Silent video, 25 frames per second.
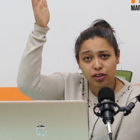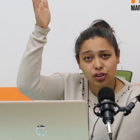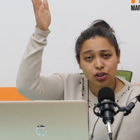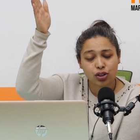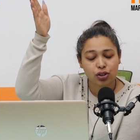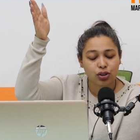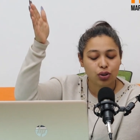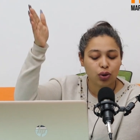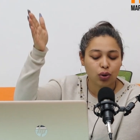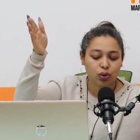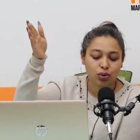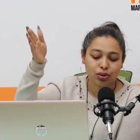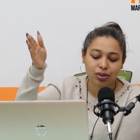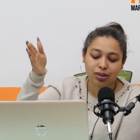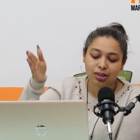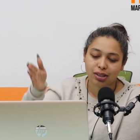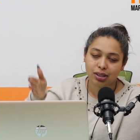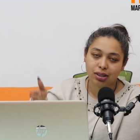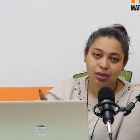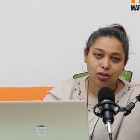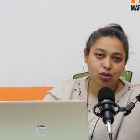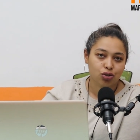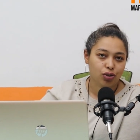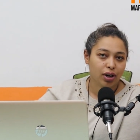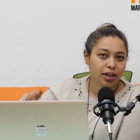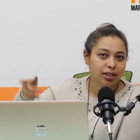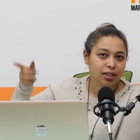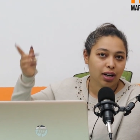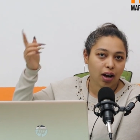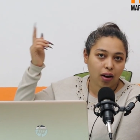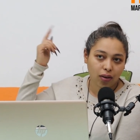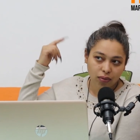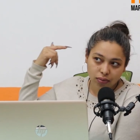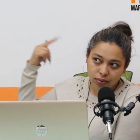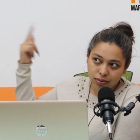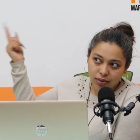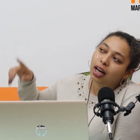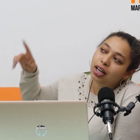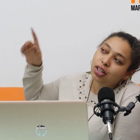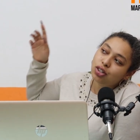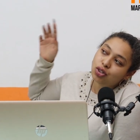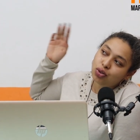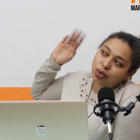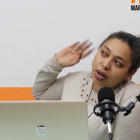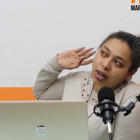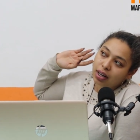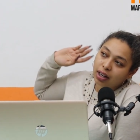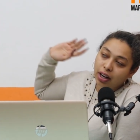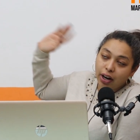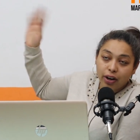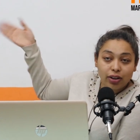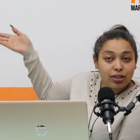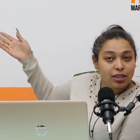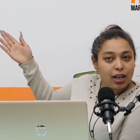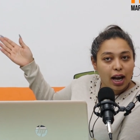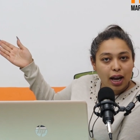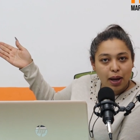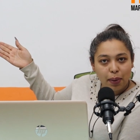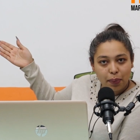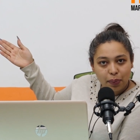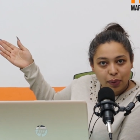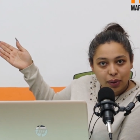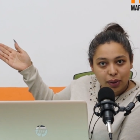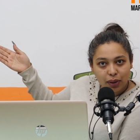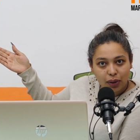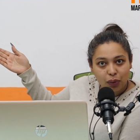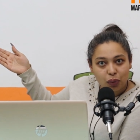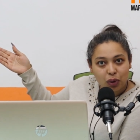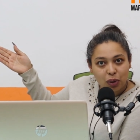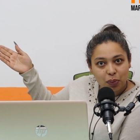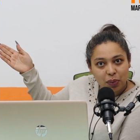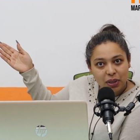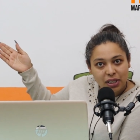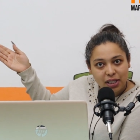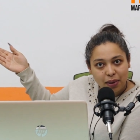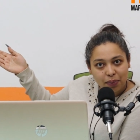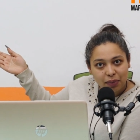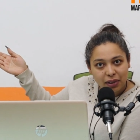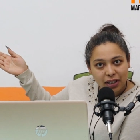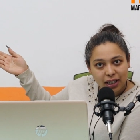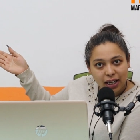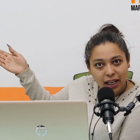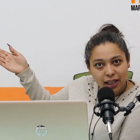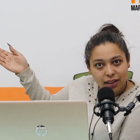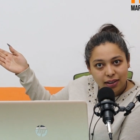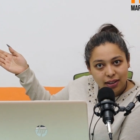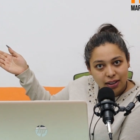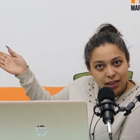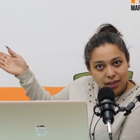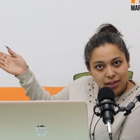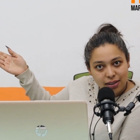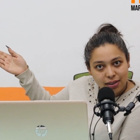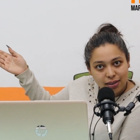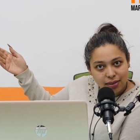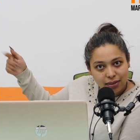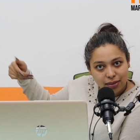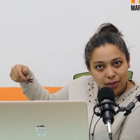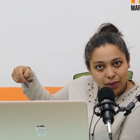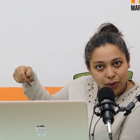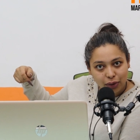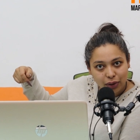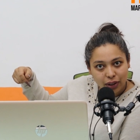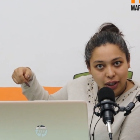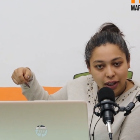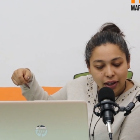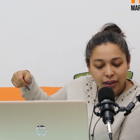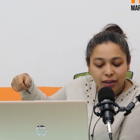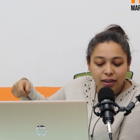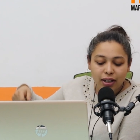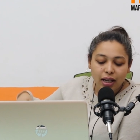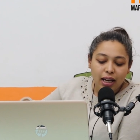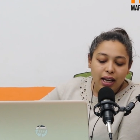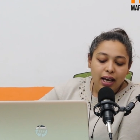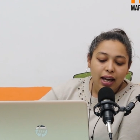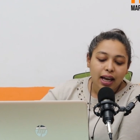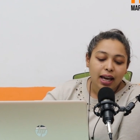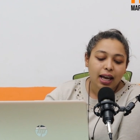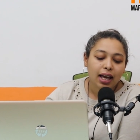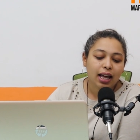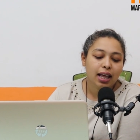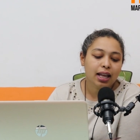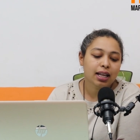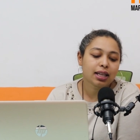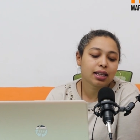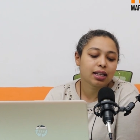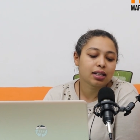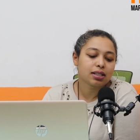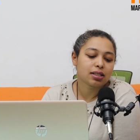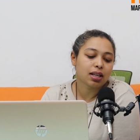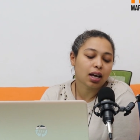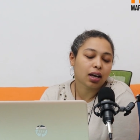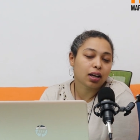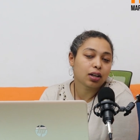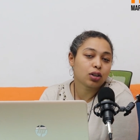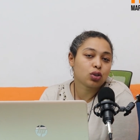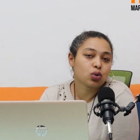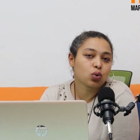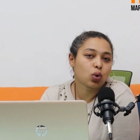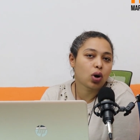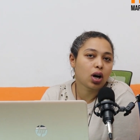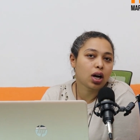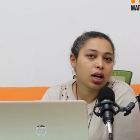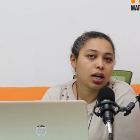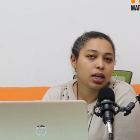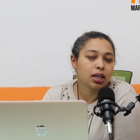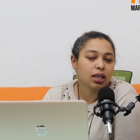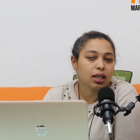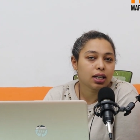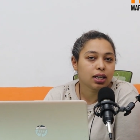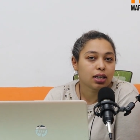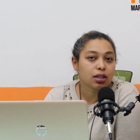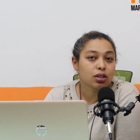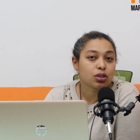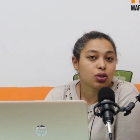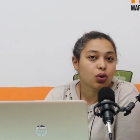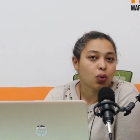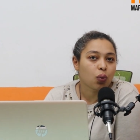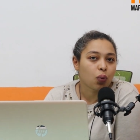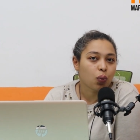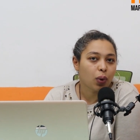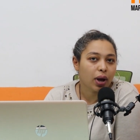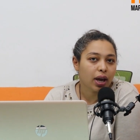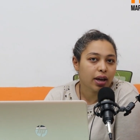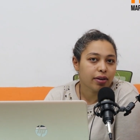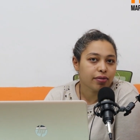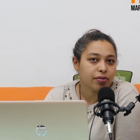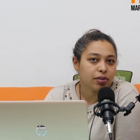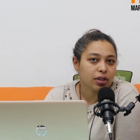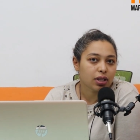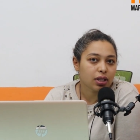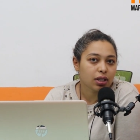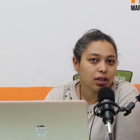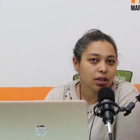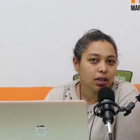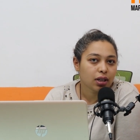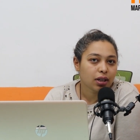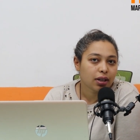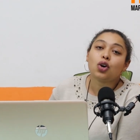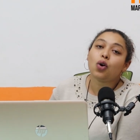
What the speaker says: It just goes straight down. A straight hair type would be something like this, okay? And the second one is wavy.